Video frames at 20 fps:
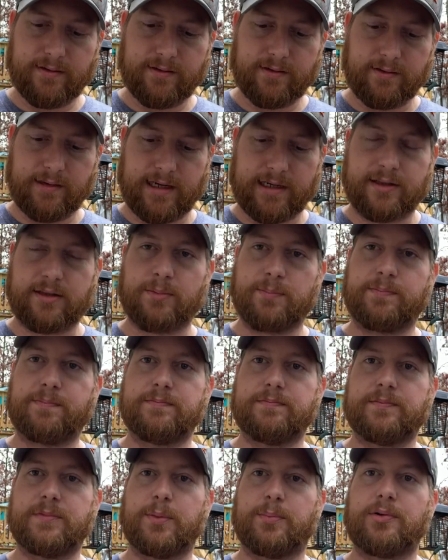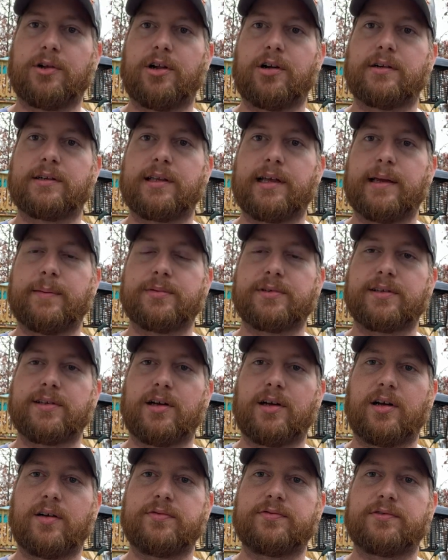like the the plug type
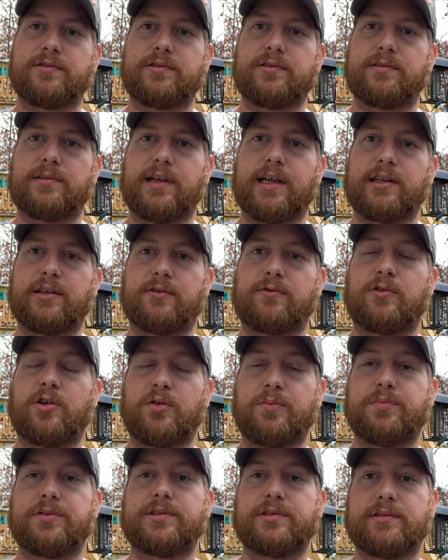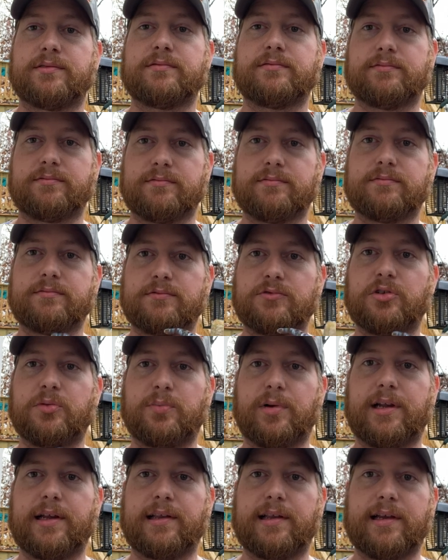stuff or like the ropes, you'd
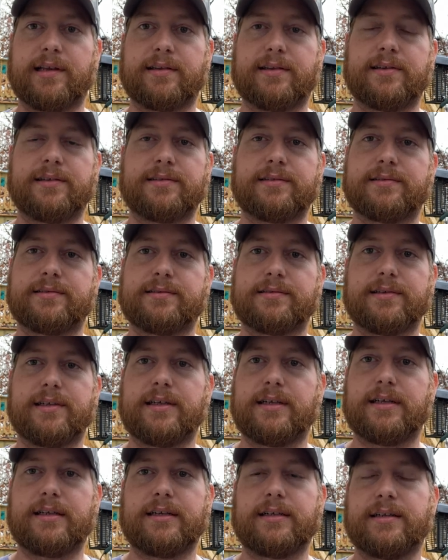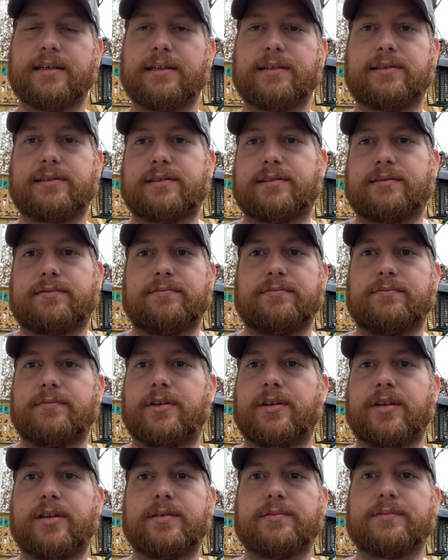probably like this. It's
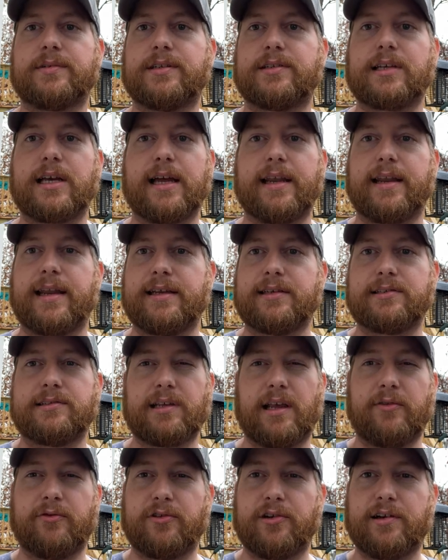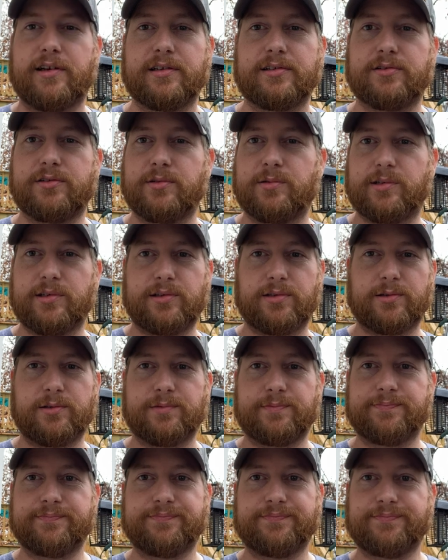you know it's got nice savoriness to it
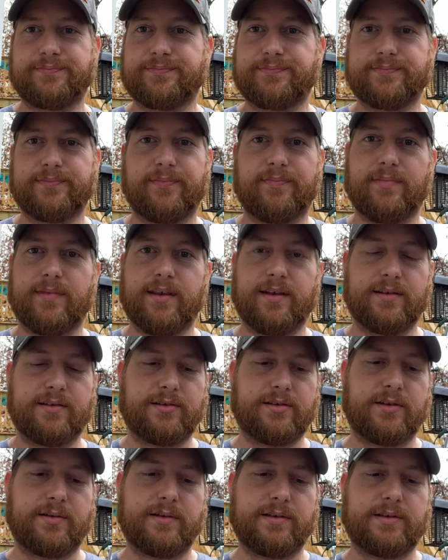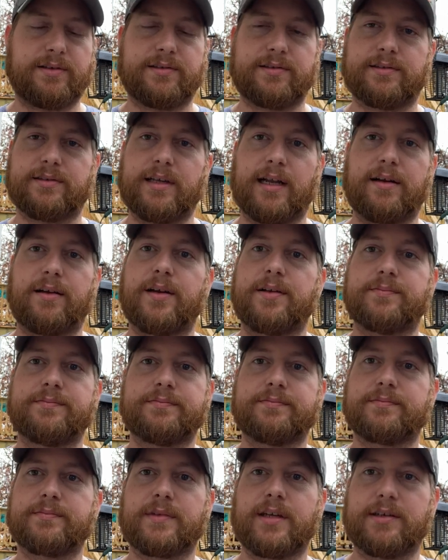too. So it's I don't know.
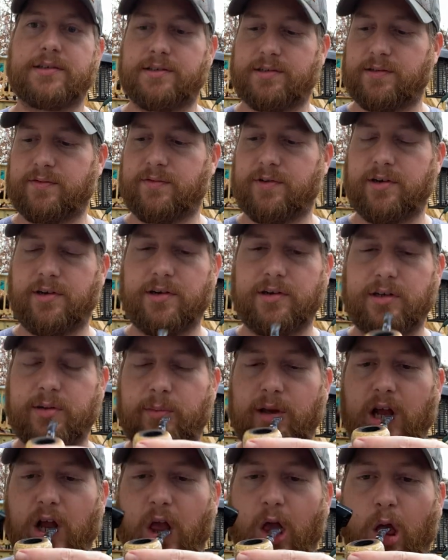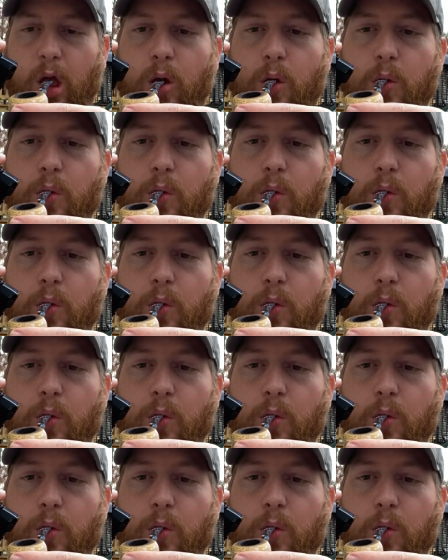It's just a very good tobacco.